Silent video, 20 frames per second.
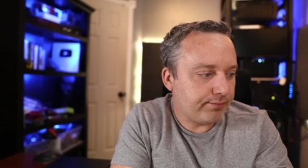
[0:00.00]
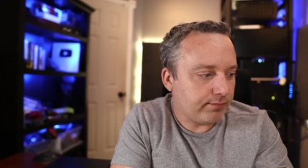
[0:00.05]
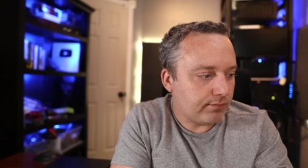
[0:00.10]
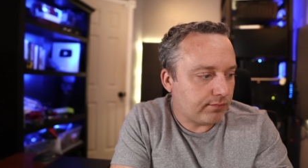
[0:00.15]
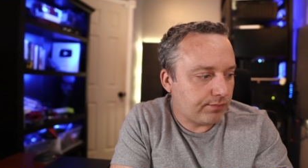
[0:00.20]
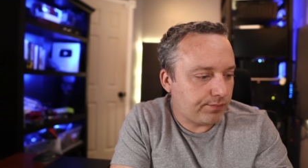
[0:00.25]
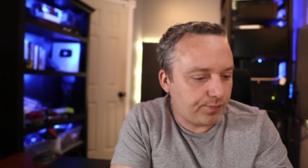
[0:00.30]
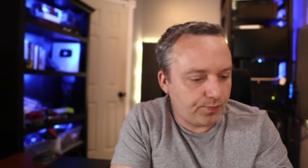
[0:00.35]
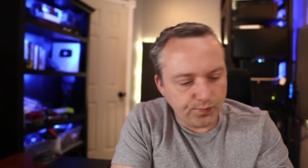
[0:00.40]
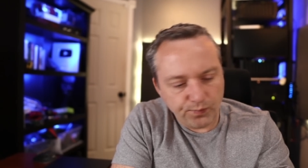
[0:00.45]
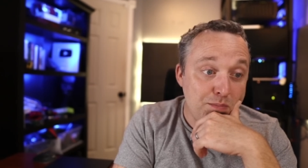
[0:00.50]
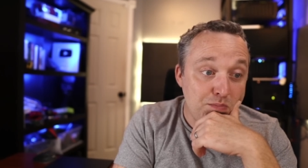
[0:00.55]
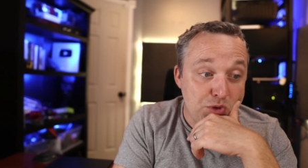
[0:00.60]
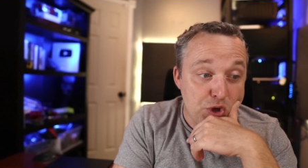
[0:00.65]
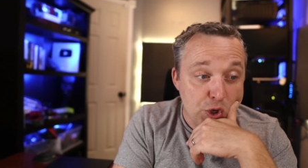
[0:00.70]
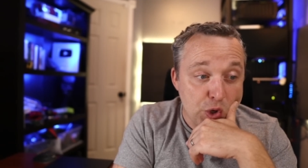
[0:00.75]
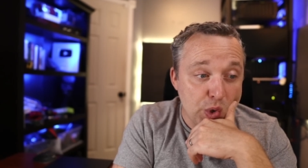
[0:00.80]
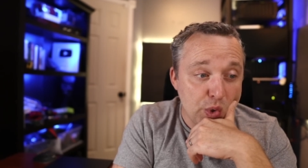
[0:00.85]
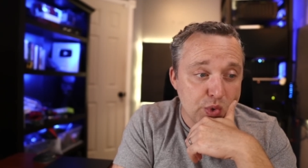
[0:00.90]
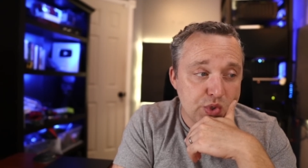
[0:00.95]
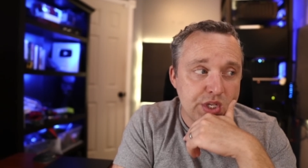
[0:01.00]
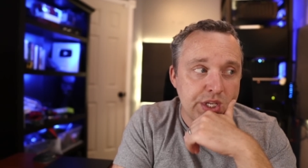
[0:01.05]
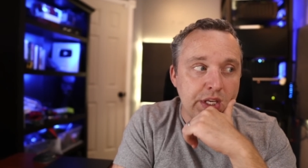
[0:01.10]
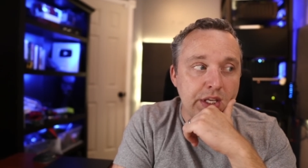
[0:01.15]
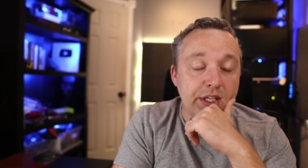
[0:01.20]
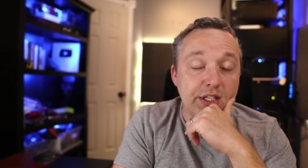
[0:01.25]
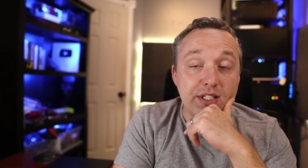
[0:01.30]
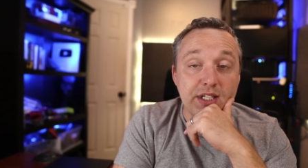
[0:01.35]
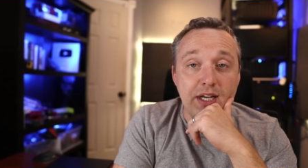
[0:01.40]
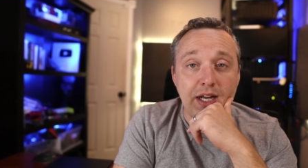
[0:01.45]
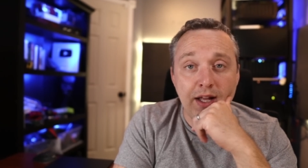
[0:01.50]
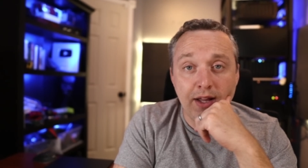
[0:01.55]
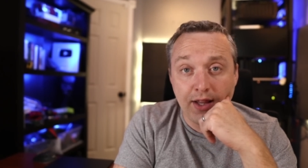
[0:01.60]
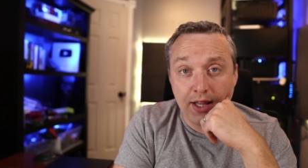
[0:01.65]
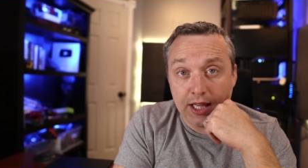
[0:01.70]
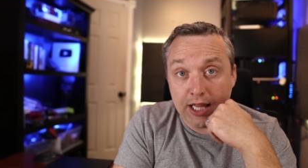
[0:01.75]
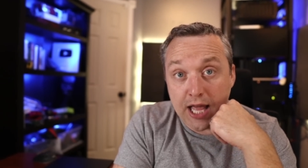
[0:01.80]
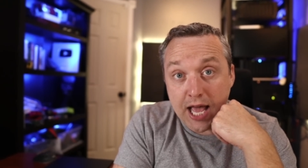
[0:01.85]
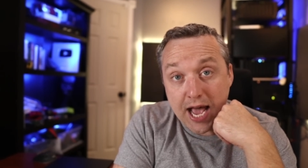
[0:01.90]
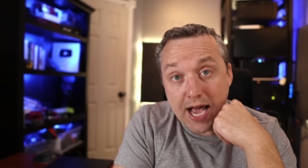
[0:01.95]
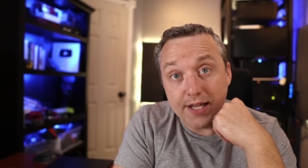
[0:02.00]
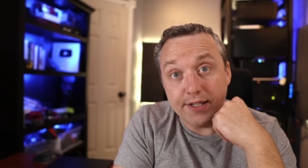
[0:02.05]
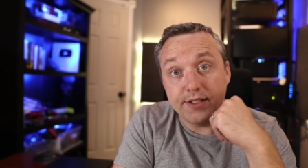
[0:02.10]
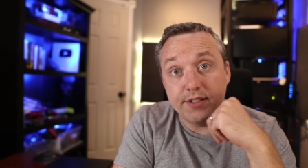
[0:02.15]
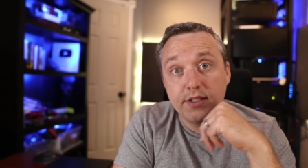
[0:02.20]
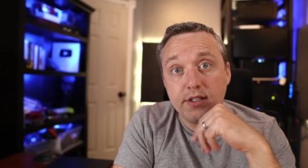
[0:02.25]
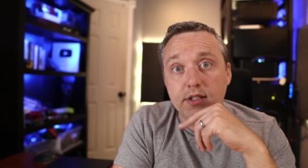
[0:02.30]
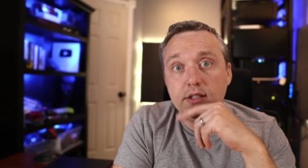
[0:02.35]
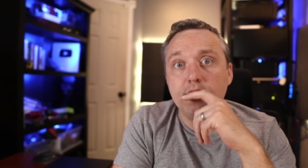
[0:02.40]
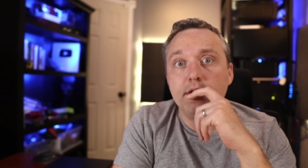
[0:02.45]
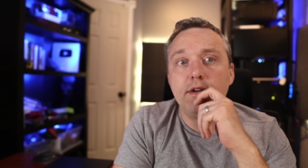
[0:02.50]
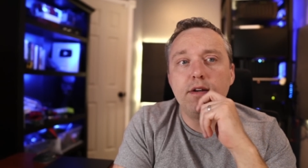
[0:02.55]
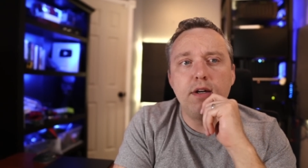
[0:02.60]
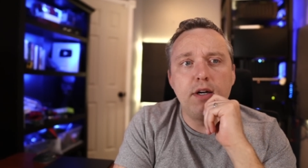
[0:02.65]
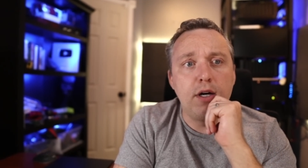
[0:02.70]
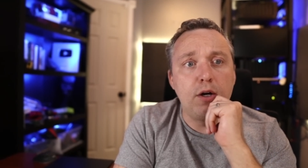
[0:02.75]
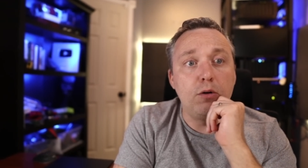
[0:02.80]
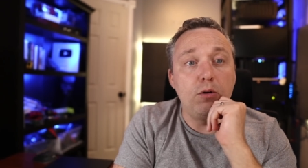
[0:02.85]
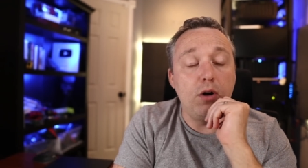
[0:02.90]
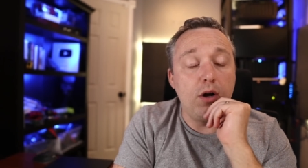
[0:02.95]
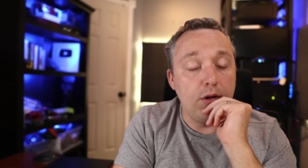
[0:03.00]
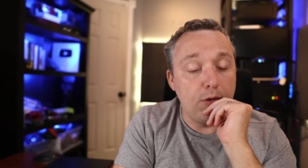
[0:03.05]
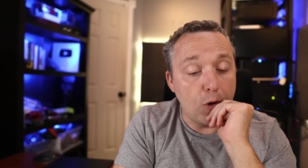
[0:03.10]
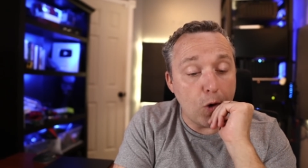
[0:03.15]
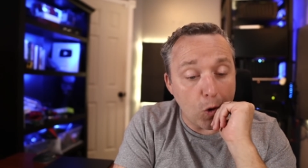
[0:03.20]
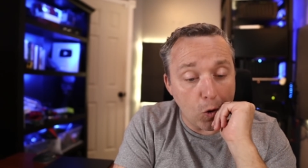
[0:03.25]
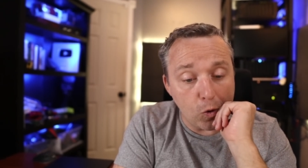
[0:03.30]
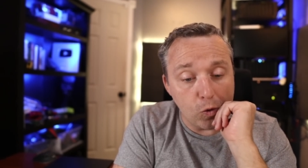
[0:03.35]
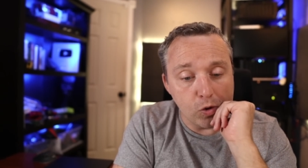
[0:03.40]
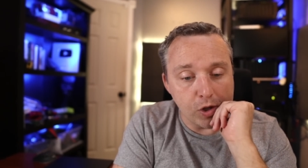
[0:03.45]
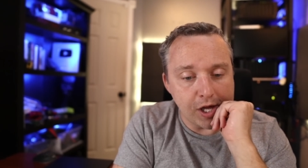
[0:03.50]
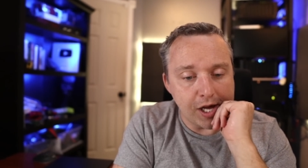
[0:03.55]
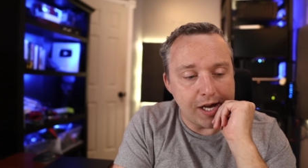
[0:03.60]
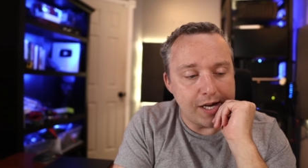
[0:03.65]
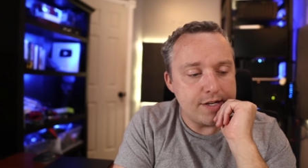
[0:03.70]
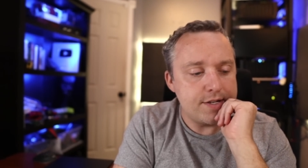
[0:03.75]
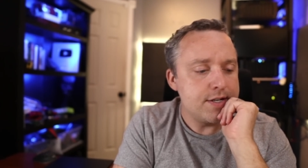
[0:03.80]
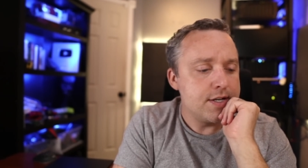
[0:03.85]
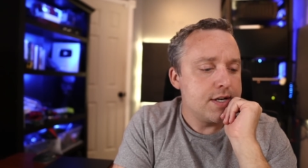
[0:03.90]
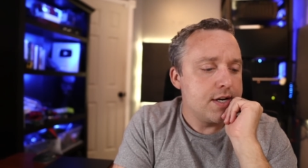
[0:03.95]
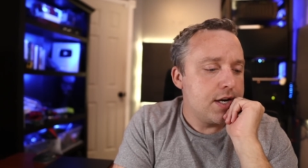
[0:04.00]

And I'm using it a lot, uh, a whole lot.